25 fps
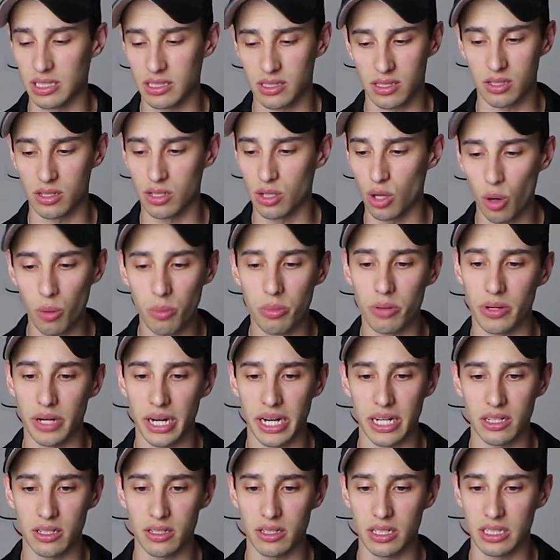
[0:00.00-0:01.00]
It's a
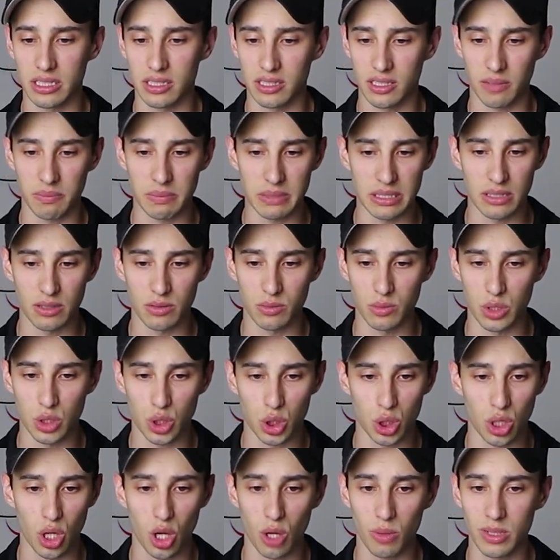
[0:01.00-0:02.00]
no-brainer. It's something that we
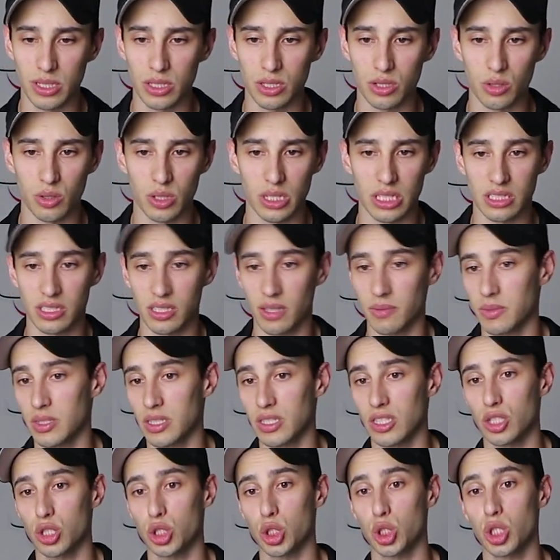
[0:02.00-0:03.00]
should all be doing. It's
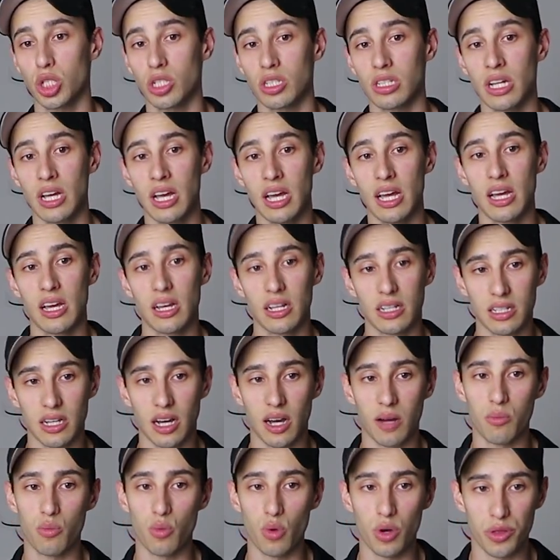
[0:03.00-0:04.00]
something that should
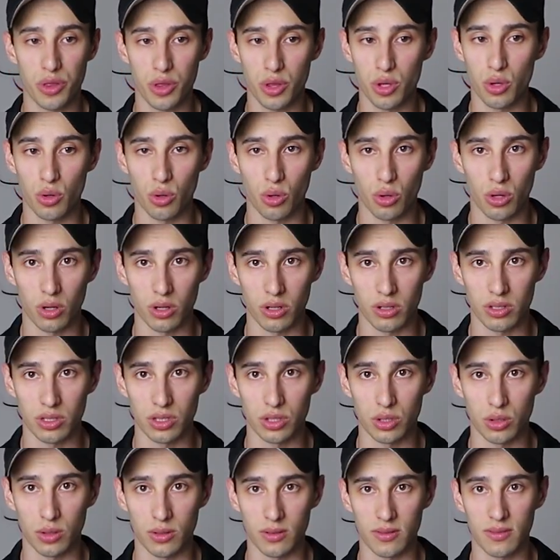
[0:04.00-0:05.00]
come with your
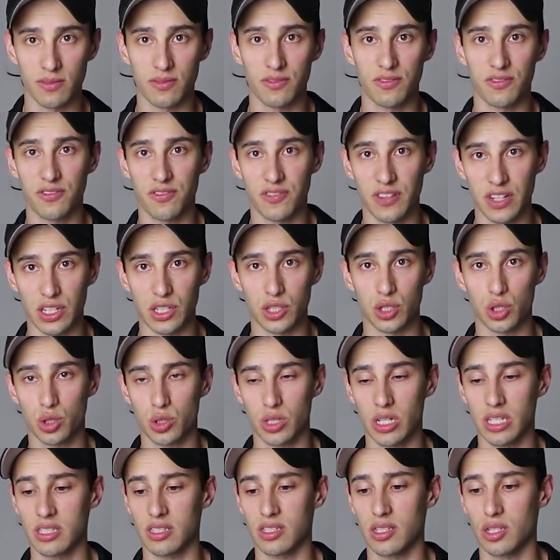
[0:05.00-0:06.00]
fitness
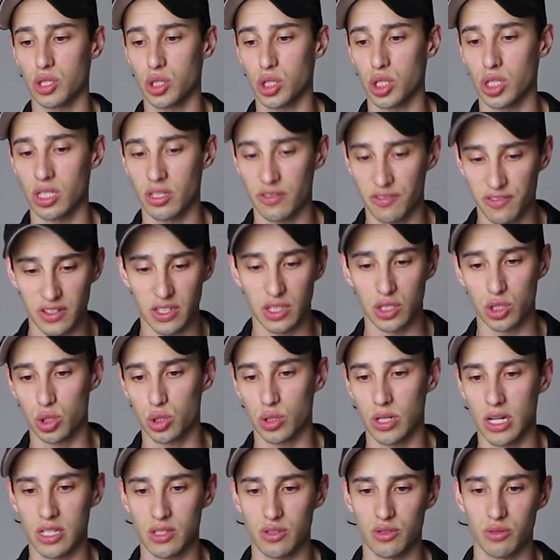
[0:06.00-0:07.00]
transition, your fitness
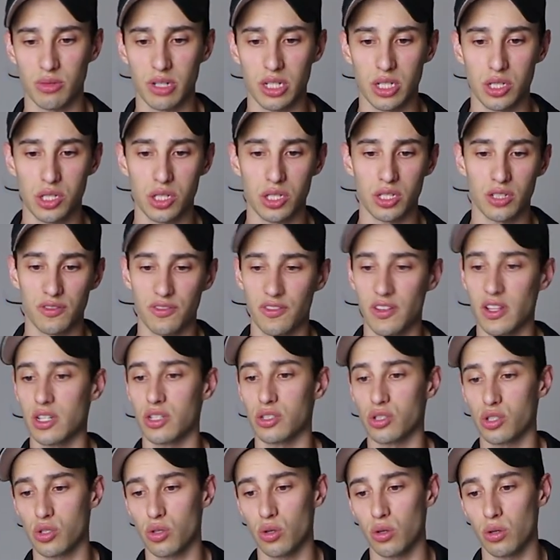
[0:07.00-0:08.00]
transformation, your
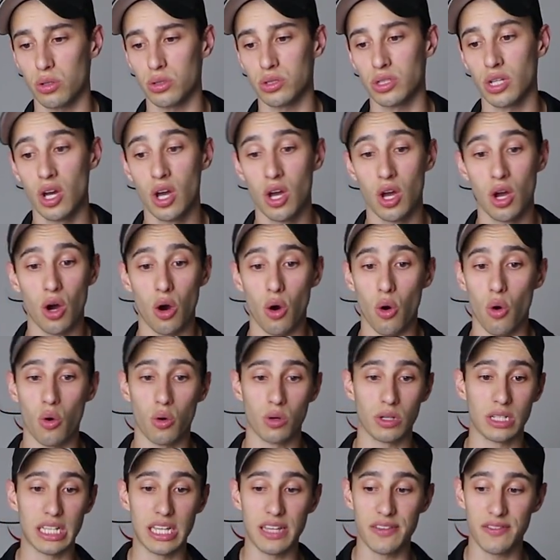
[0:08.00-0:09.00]
fitness goals,
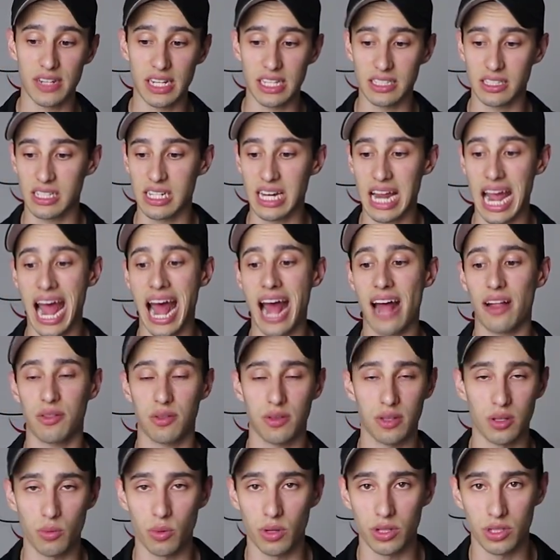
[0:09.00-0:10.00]
or even as an
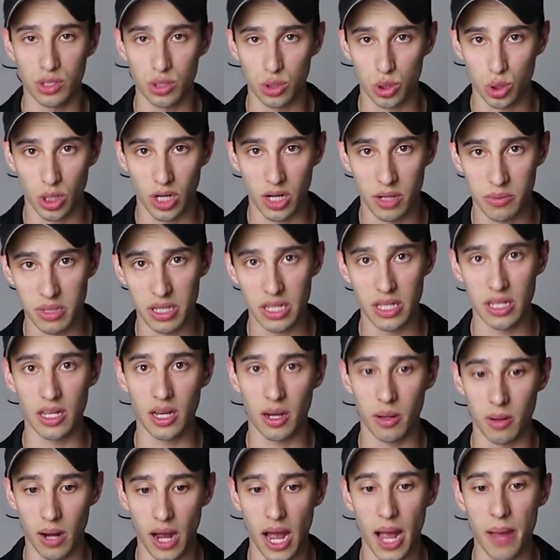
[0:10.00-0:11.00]
athlete, whether you're trying to be
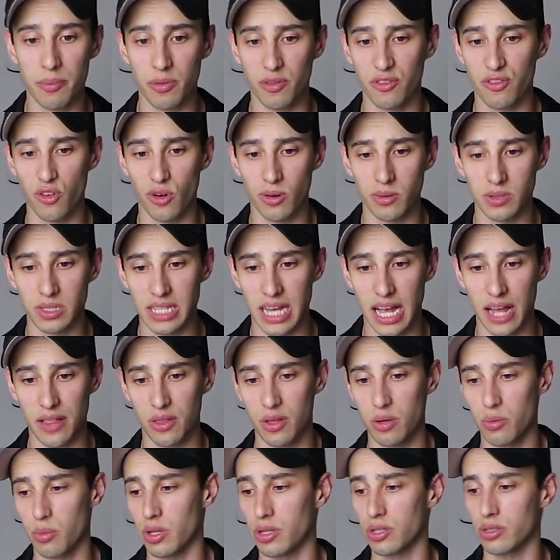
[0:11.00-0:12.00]
a high-performance
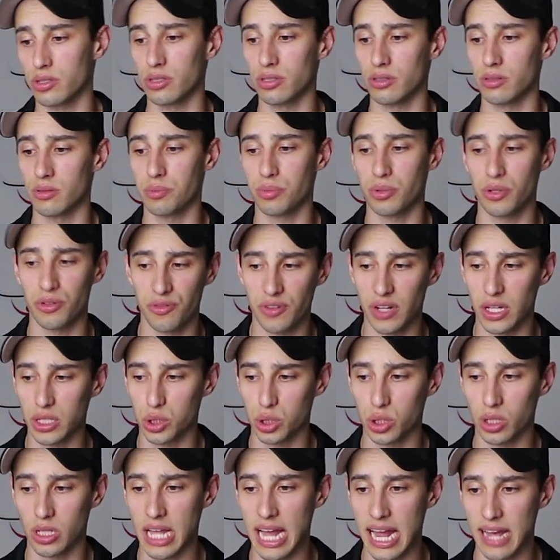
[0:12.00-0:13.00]
athlete, whether you're a
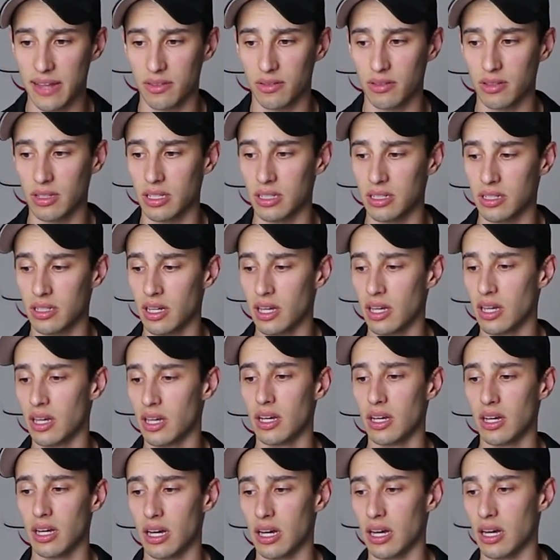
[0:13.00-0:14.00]
professional athlete,
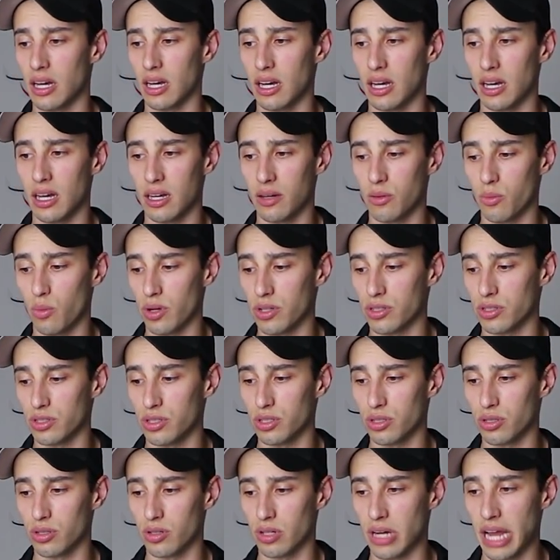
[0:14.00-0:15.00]
whether
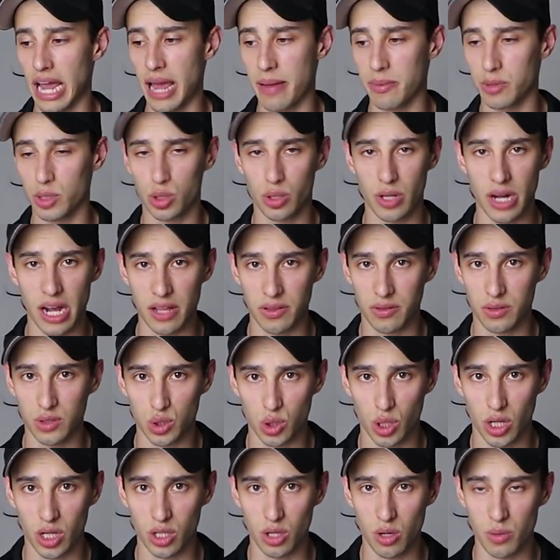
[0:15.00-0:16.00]
you're an amateur athlete
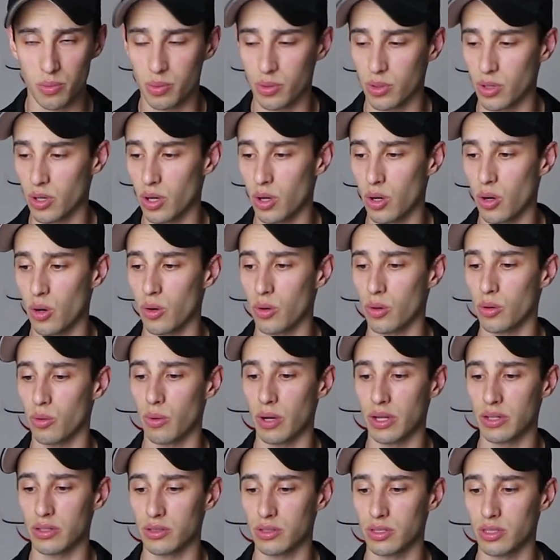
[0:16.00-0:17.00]
trying to go pro, or
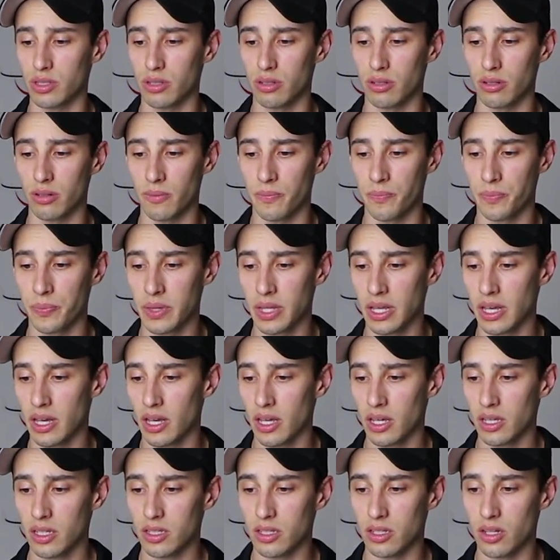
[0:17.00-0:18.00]
whether you're
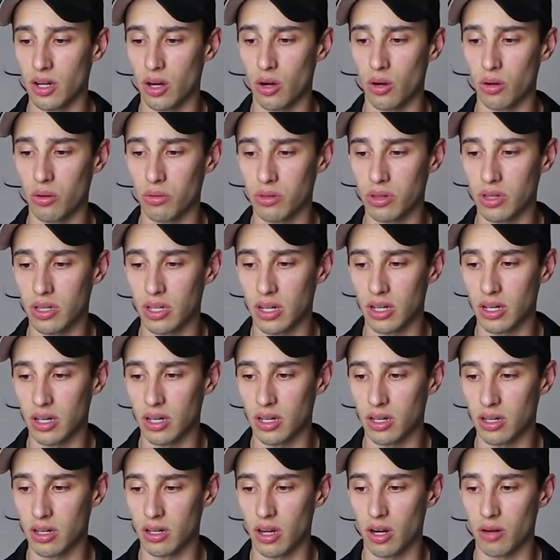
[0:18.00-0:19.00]

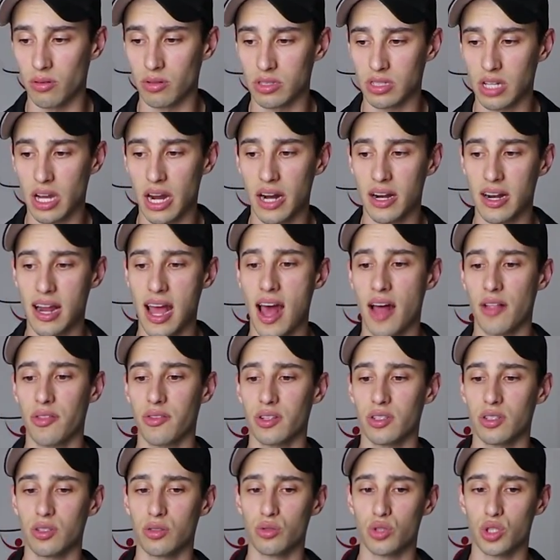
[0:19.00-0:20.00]
a retired
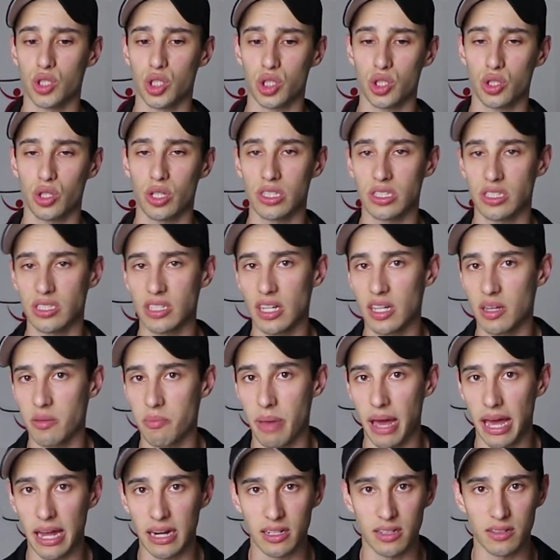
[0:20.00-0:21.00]
athlete who's just trying to stay
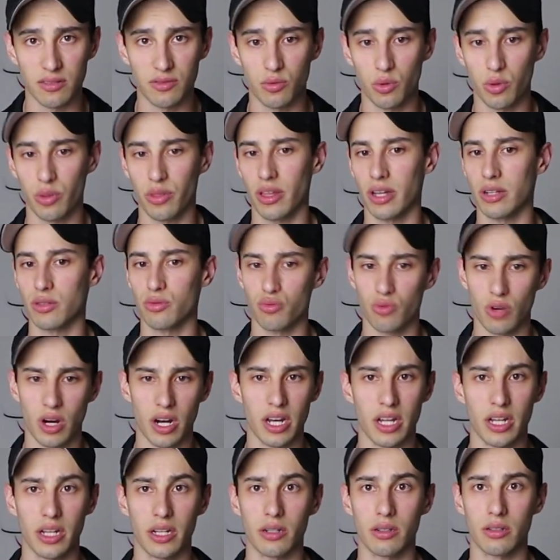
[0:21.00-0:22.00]
competitive with like
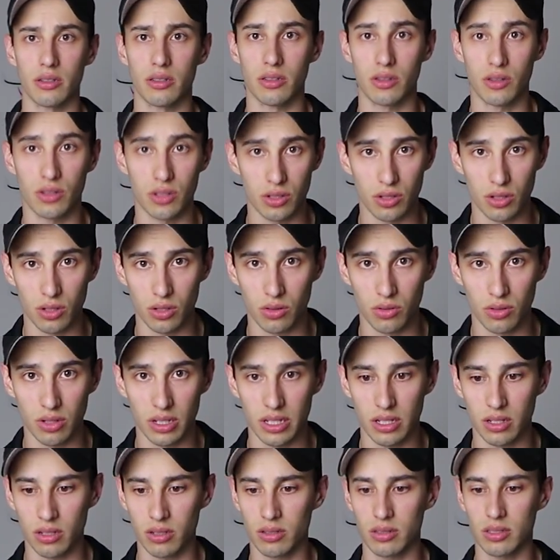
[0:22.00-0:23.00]
running or their own
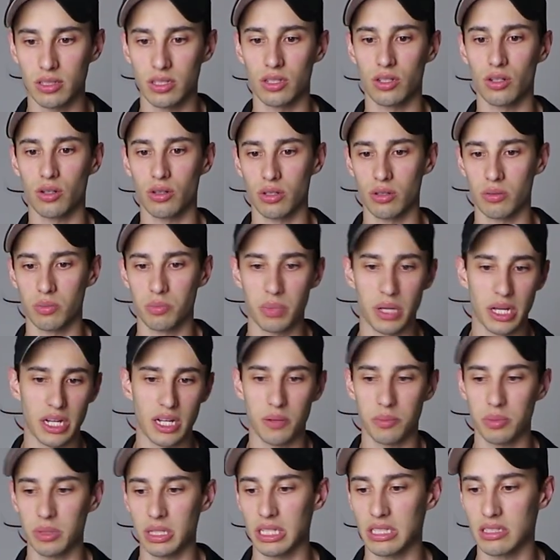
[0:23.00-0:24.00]
little, their
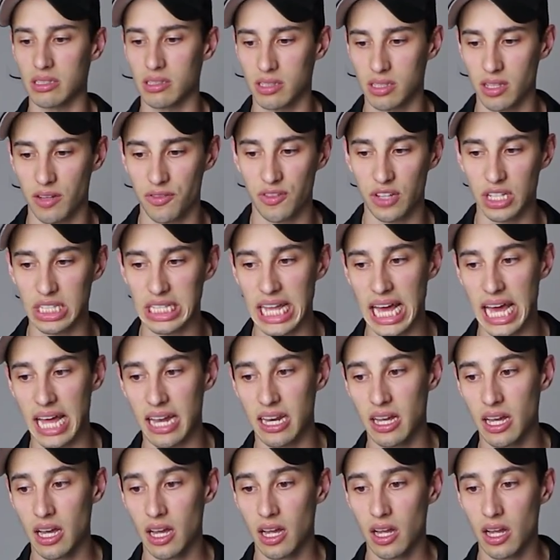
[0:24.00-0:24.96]
pickup leagues and stuff like that.